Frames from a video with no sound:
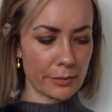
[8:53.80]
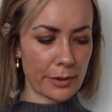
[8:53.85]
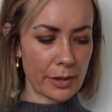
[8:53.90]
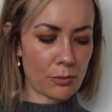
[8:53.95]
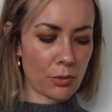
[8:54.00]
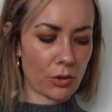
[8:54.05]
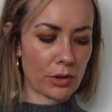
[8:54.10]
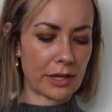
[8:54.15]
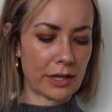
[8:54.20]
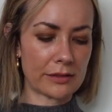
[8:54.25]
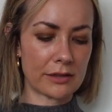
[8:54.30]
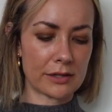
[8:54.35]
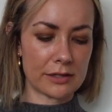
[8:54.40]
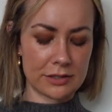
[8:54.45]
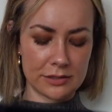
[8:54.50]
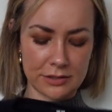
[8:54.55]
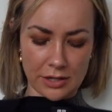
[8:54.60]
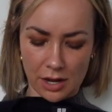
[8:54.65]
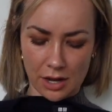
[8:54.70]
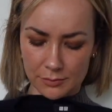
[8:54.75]
bit more like the
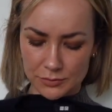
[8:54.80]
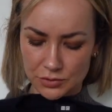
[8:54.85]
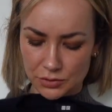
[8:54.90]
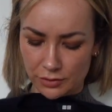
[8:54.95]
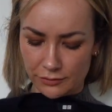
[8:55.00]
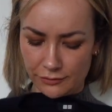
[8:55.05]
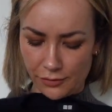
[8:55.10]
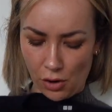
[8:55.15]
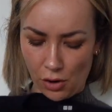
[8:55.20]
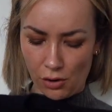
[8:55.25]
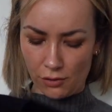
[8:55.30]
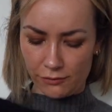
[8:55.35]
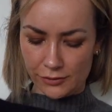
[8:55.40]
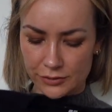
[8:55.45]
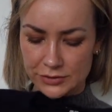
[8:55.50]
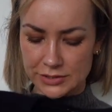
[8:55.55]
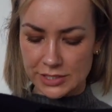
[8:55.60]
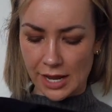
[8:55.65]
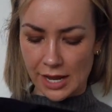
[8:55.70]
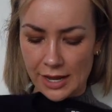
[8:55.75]
Naadam sort of
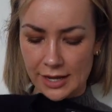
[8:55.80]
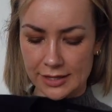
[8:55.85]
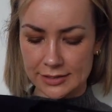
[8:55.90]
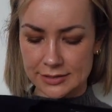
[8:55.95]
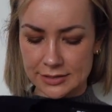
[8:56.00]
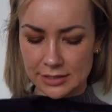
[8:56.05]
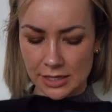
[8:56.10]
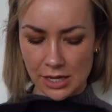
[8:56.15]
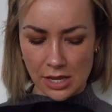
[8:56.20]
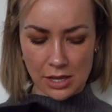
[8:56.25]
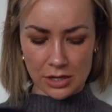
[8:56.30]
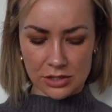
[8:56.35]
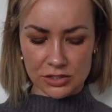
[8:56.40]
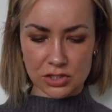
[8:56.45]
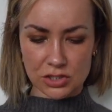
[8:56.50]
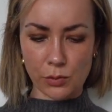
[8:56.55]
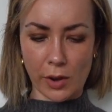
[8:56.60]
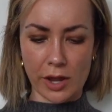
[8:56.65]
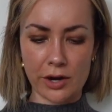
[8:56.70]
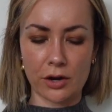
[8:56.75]
oversized
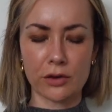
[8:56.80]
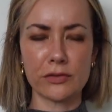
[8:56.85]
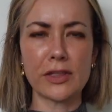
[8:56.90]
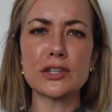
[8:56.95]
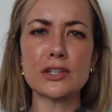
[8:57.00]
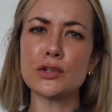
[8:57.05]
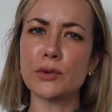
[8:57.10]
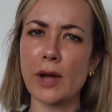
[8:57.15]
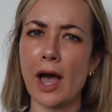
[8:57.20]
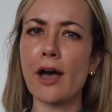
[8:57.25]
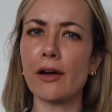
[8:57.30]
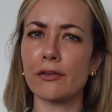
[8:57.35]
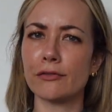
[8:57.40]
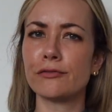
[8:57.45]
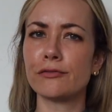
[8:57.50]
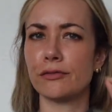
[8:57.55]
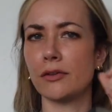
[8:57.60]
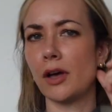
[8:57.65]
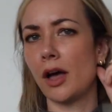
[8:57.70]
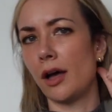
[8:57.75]
sweater. They do have